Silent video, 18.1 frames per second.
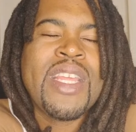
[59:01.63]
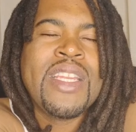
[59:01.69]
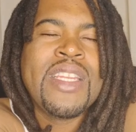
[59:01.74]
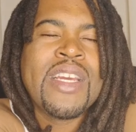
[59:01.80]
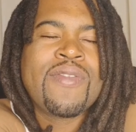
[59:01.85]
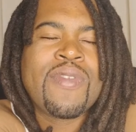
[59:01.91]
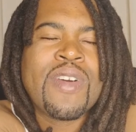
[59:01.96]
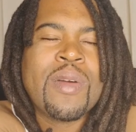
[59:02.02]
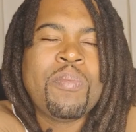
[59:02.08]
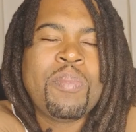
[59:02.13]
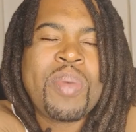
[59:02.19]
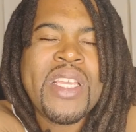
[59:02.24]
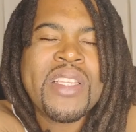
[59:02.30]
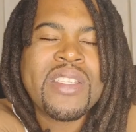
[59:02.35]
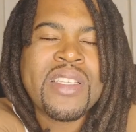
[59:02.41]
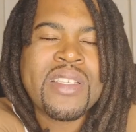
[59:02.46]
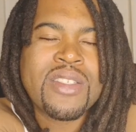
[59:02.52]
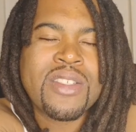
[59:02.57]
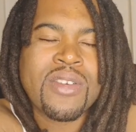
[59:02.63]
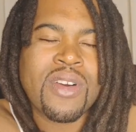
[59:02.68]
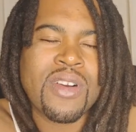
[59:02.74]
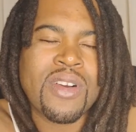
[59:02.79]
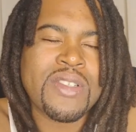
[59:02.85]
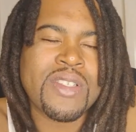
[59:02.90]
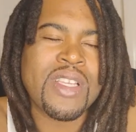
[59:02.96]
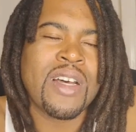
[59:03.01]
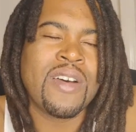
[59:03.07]
different pieces to
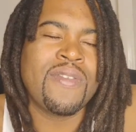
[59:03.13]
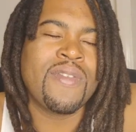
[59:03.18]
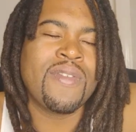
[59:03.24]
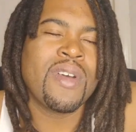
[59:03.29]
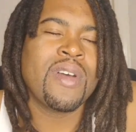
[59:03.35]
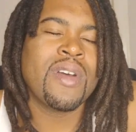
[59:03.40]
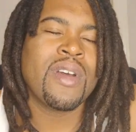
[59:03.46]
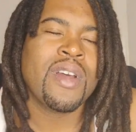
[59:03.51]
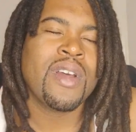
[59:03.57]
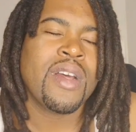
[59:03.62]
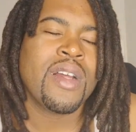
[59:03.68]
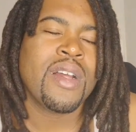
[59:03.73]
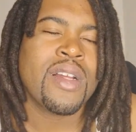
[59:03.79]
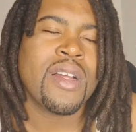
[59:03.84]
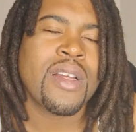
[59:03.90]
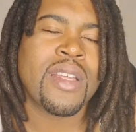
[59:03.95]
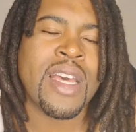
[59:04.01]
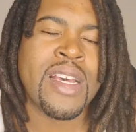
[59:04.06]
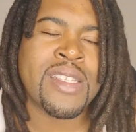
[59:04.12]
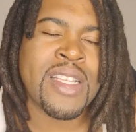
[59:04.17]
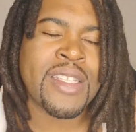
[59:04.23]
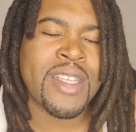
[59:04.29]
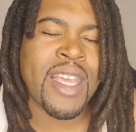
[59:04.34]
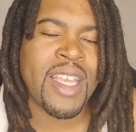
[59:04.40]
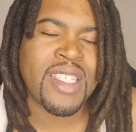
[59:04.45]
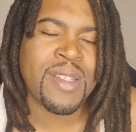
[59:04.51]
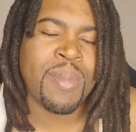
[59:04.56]
herself because it
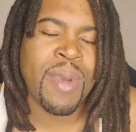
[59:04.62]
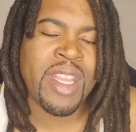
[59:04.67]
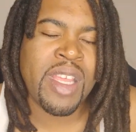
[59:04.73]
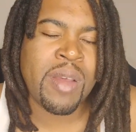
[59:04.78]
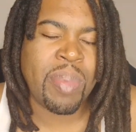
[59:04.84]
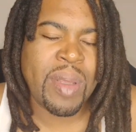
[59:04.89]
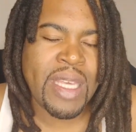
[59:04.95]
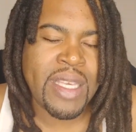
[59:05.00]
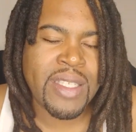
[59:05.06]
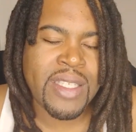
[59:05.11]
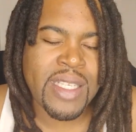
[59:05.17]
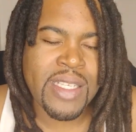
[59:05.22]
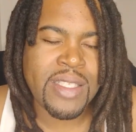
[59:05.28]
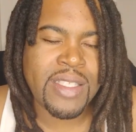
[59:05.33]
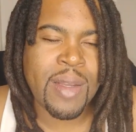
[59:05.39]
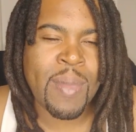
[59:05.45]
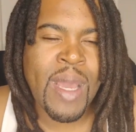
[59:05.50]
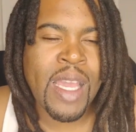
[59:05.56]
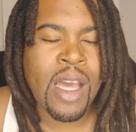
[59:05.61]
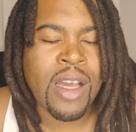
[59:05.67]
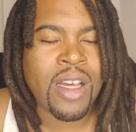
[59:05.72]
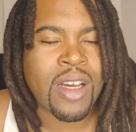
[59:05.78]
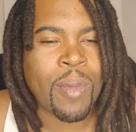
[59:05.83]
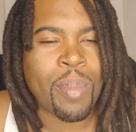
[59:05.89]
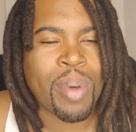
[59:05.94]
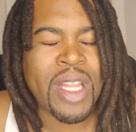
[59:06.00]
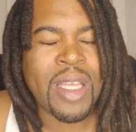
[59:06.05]
takes many pieces to make a
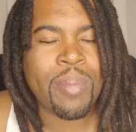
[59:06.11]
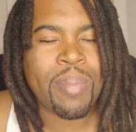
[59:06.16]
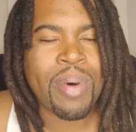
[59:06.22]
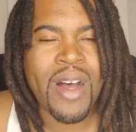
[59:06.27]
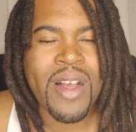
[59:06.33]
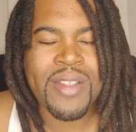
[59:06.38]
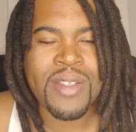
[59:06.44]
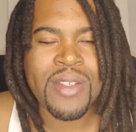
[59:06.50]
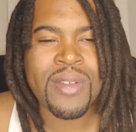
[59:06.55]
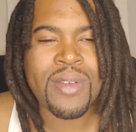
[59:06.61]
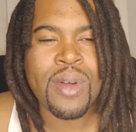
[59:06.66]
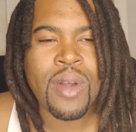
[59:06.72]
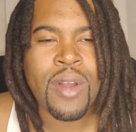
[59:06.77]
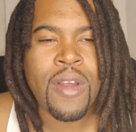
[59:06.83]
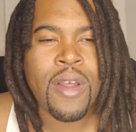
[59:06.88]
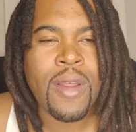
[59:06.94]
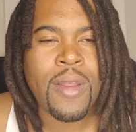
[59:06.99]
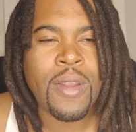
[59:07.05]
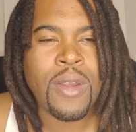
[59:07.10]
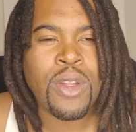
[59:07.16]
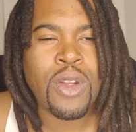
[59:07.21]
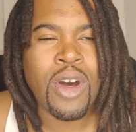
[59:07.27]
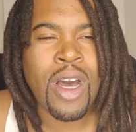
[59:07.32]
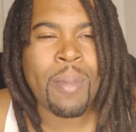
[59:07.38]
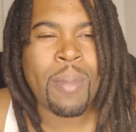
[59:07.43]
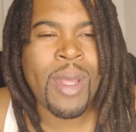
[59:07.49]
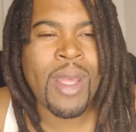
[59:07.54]
complete puzzle. You know
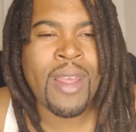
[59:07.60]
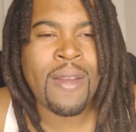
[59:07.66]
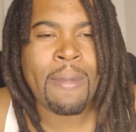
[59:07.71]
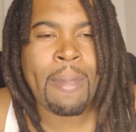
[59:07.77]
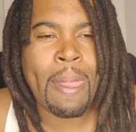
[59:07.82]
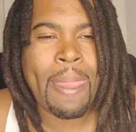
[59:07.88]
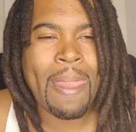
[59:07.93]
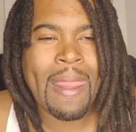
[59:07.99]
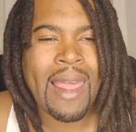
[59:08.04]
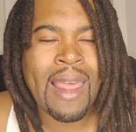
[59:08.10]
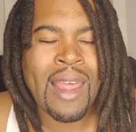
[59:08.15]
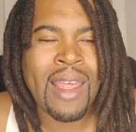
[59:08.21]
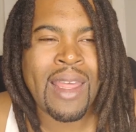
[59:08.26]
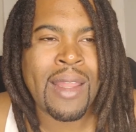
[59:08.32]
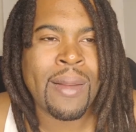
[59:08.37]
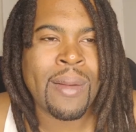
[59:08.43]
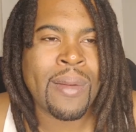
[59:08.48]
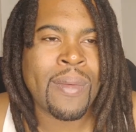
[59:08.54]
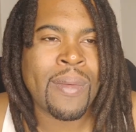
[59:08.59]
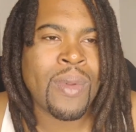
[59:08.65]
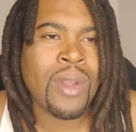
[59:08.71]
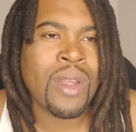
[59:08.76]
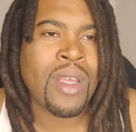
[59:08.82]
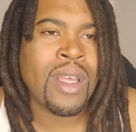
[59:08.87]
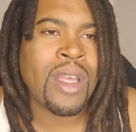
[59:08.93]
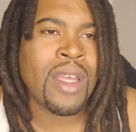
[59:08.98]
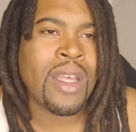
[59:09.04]
what I mean? And
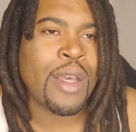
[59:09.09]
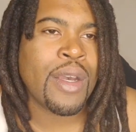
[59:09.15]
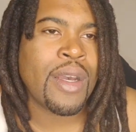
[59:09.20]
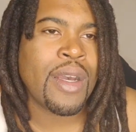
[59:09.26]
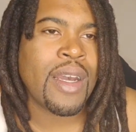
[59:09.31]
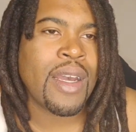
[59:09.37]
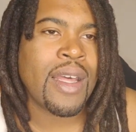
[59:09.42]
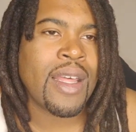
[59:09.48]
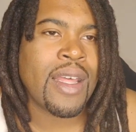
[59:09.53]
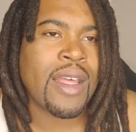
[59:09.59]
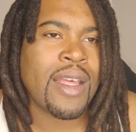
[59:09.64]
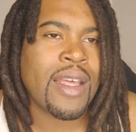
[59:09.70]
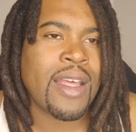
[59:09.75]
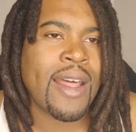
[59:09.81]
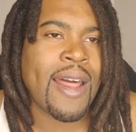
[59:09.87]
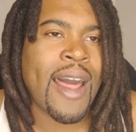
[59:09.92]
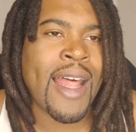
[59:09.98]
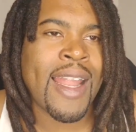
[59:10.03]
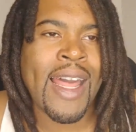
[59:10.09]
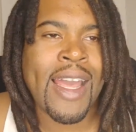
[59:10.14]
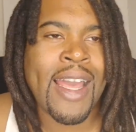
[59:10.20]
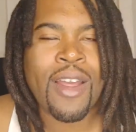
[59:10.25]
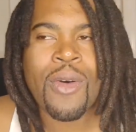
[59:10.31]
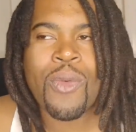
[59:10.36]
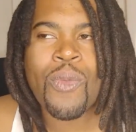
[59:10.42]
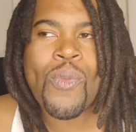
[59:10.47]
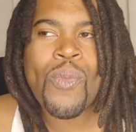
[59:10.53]
I
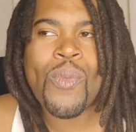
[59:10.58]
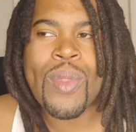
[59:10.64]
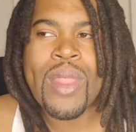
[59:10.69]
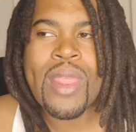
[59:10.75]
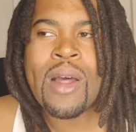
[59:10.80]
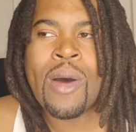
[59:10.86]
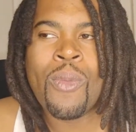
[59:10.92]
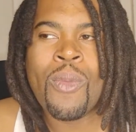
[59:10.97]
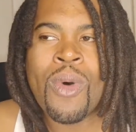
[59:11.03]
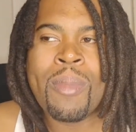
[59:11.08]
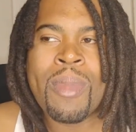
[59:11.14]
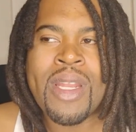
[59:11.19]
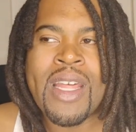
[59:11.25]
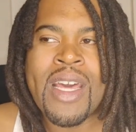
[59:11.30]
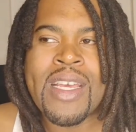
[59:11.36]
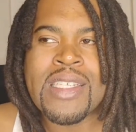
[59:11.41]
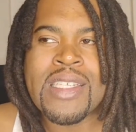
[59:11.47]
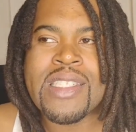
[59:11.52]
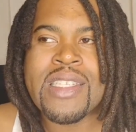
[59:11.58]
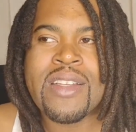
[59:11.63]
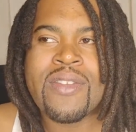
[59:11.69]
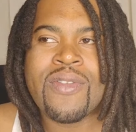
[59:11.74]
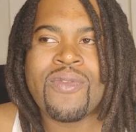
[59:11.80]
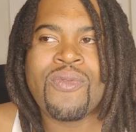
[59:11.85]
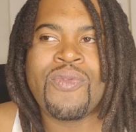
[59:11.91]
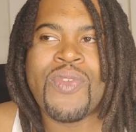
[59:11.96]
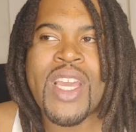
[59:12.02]
like a woman that's
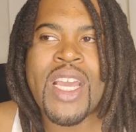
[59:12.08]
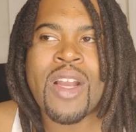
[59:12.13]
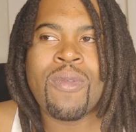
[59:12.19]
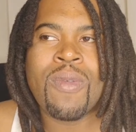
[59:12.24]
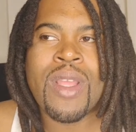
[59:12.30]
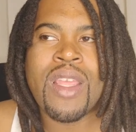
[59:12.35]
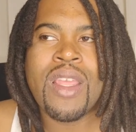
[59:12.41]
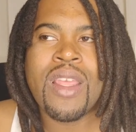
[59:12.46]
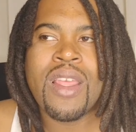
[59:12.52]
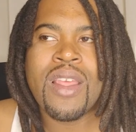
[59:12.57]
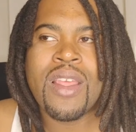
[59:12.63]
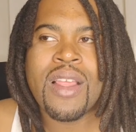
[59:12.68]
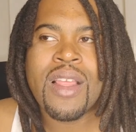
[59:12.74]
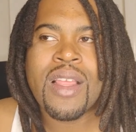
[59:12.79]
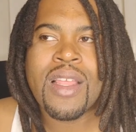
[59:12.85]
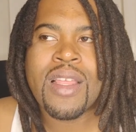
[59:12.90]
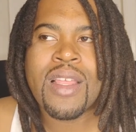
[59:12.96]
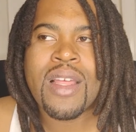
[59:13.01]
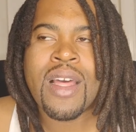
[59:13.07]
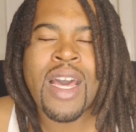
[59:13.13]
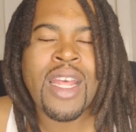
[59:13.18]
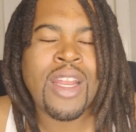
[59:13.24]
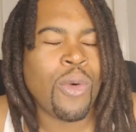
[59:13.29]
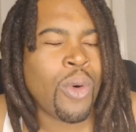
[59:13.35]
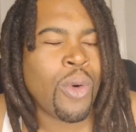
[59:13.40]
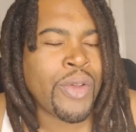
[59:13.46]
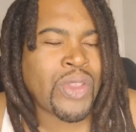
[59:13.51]
very
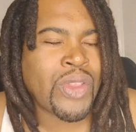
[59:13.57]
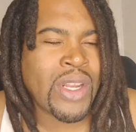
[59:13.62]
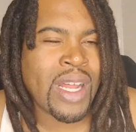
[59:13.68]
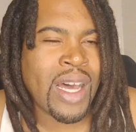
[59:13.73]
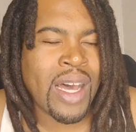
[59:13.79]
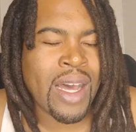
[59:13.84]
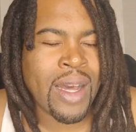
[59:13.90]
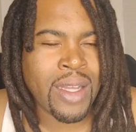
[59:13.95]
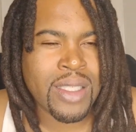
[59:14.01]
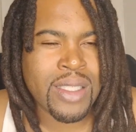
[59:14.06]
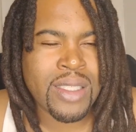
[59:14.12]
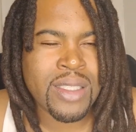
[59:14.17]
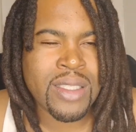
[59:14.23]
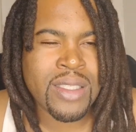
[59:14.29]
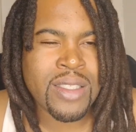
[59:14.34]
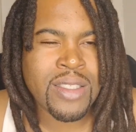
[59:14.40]
unorthodox